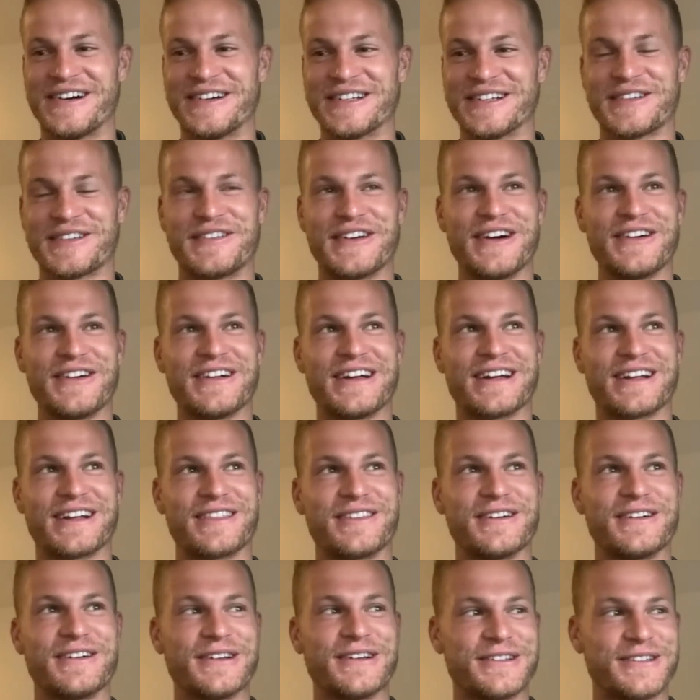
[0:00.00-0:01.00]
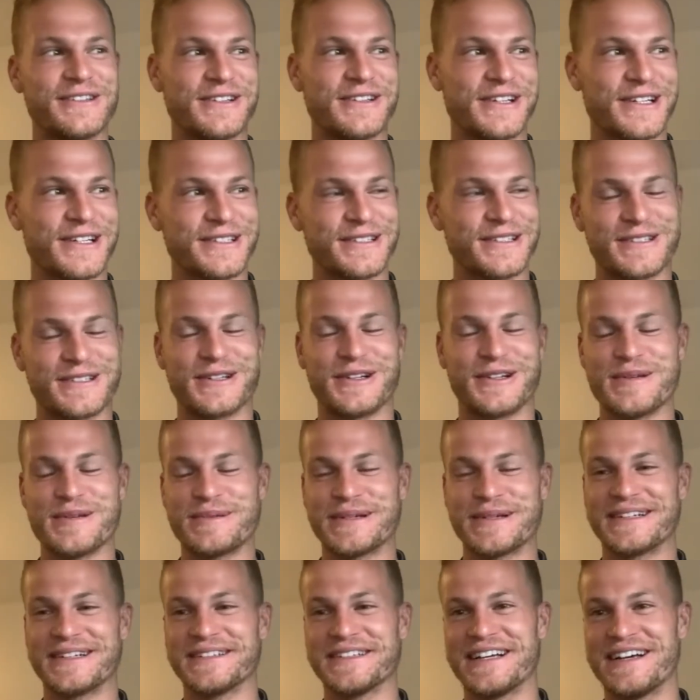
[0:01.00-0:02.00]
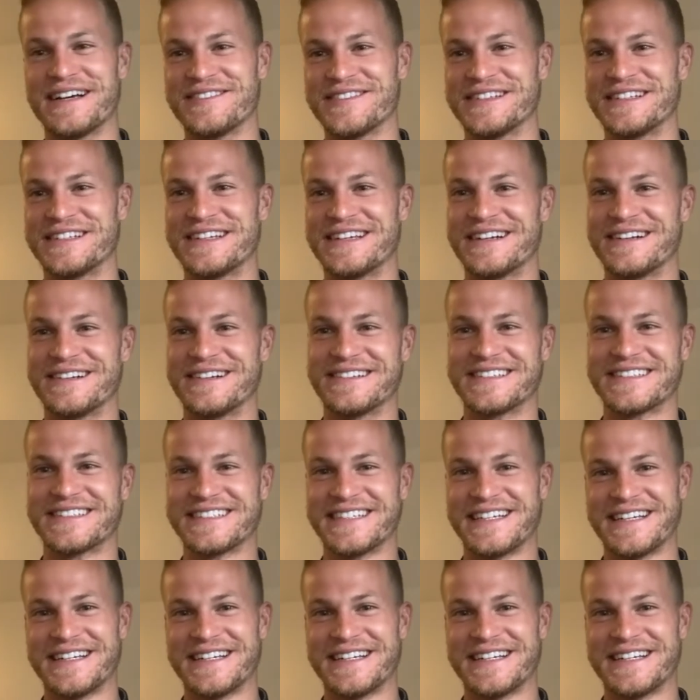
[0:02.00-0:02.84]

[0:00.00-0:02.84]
It's felt like 32 years. It's only been 11 years.